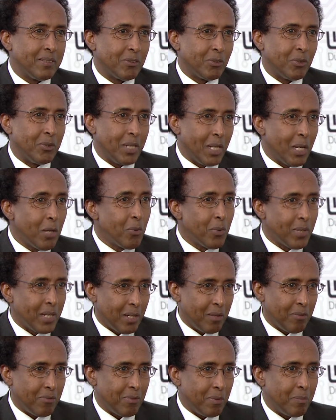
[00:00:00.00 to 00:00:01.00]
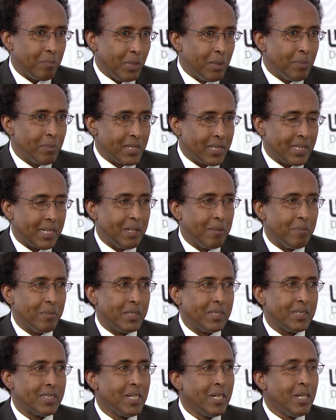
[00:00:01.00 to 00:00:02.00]
So now we have a permanent
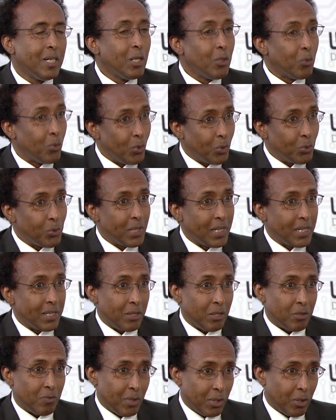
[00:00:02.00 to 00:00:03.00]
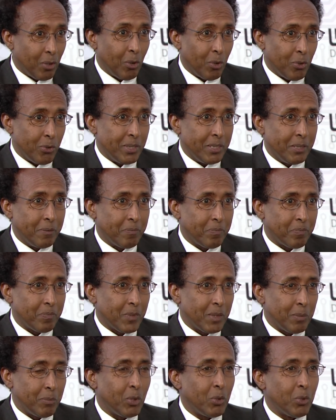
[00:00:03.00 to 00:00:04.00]
government. We're looking at this very closely
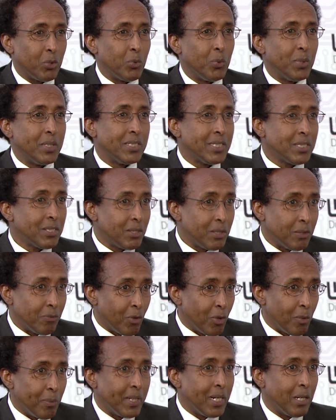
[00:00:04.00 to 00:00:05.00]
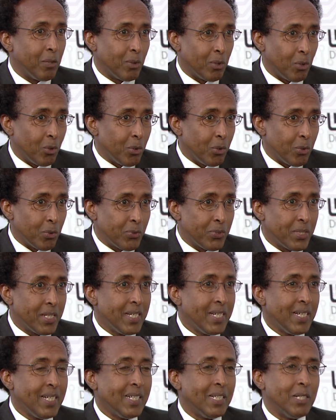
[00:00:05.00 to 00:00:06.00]
because we are just developing our laws
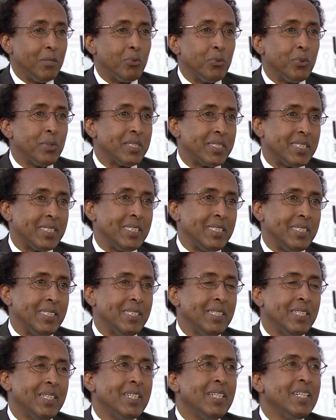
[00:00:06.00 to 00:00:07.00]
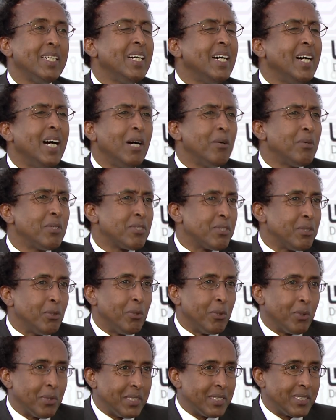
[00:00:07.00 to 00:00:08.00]
and we want to see how does the
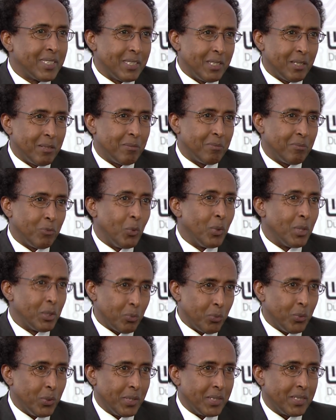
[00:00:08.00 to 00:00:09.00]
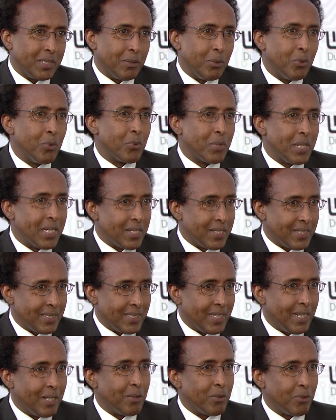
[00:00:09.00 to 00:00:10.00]
whole internet world work? Who runs
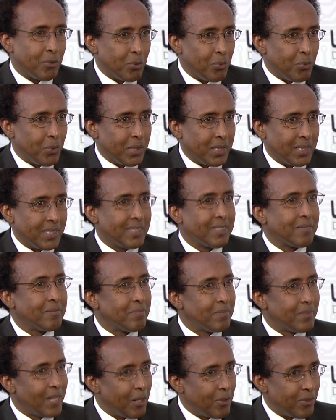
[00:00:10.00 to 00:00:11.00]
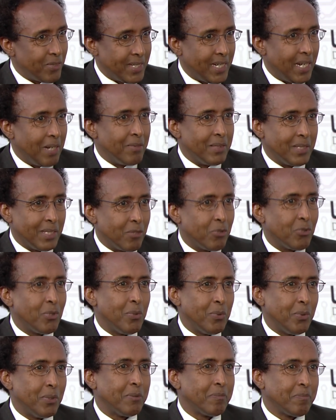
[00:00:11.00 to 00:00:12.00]
it? How does it work? How does it govern? And so
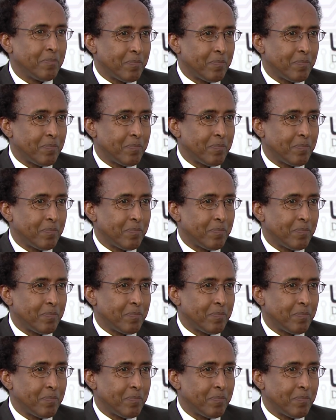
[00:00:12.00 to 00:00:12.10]
on.